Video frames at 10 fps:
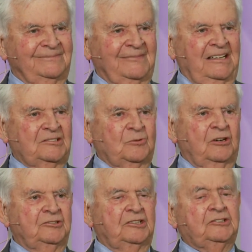It's
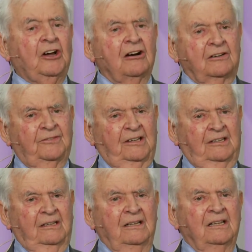what de
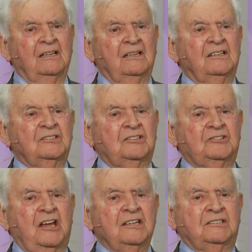Tocqueville
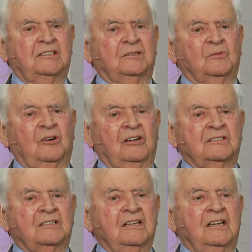suggested
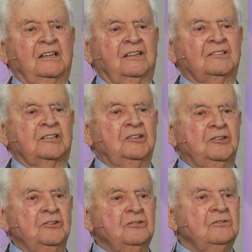was there's a
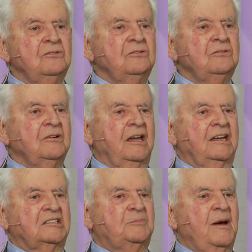new
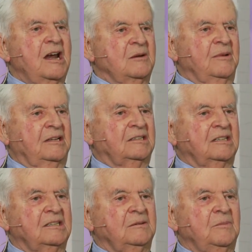experiment,
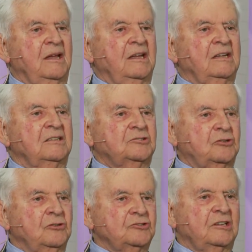
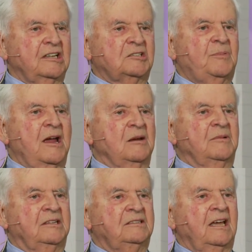social
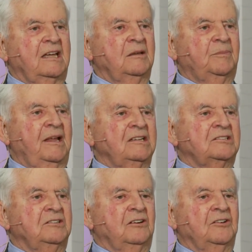experiment taking
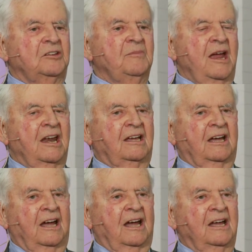place in North
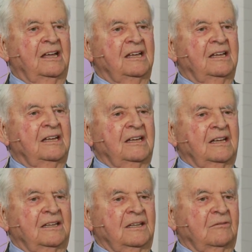America
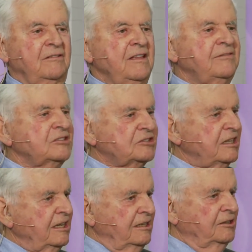that we've never
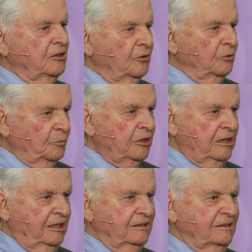seen in the old
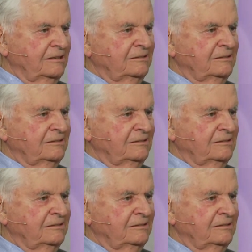world.